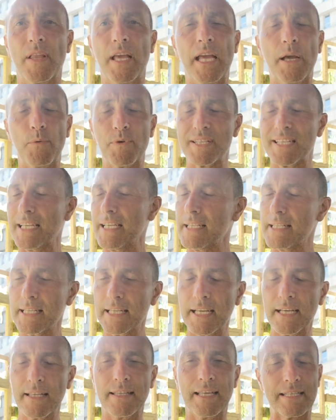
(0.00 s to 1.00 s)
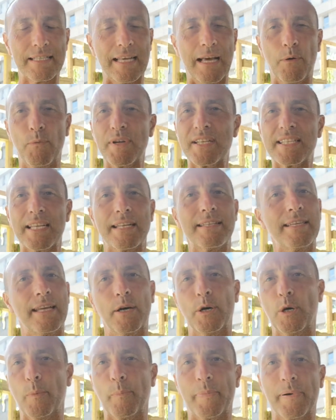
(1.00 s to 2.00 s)
It was easier, that's how we set it
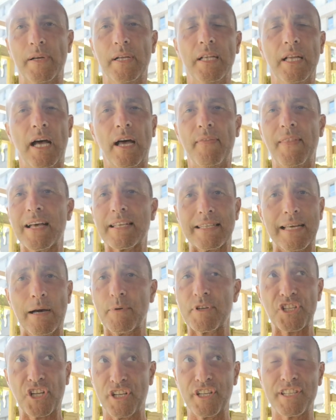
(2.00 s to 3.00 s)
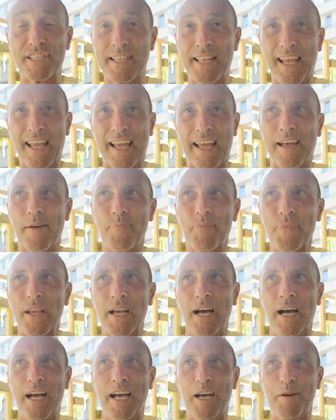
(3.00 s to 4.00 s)
up, and that's how it's going to stay,
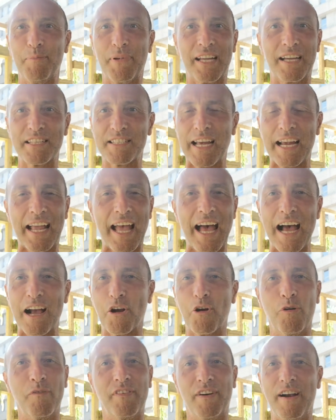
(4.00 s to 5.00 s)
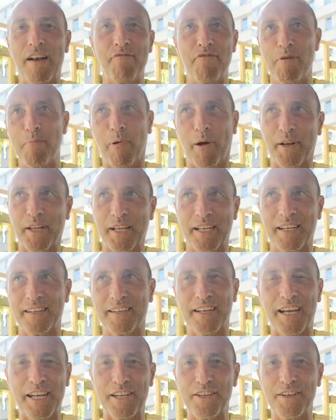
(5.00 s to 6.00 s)
um, because I can't cover everybody,
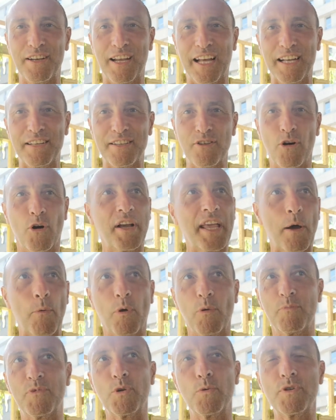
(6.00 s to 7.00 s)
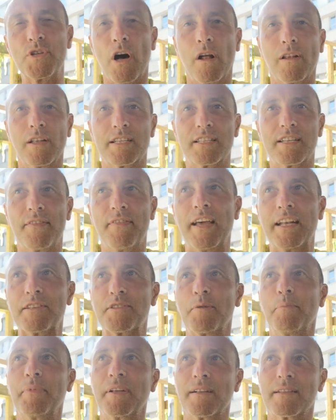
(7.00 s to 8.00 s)
and, and, and okay, we'll do dollars, and then
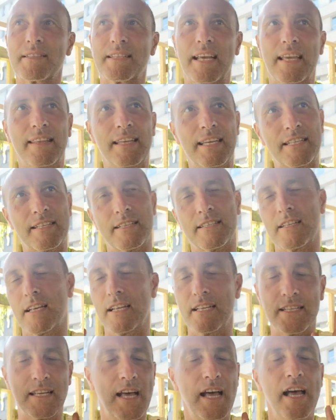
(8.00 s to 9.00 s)
somebody will say this, and so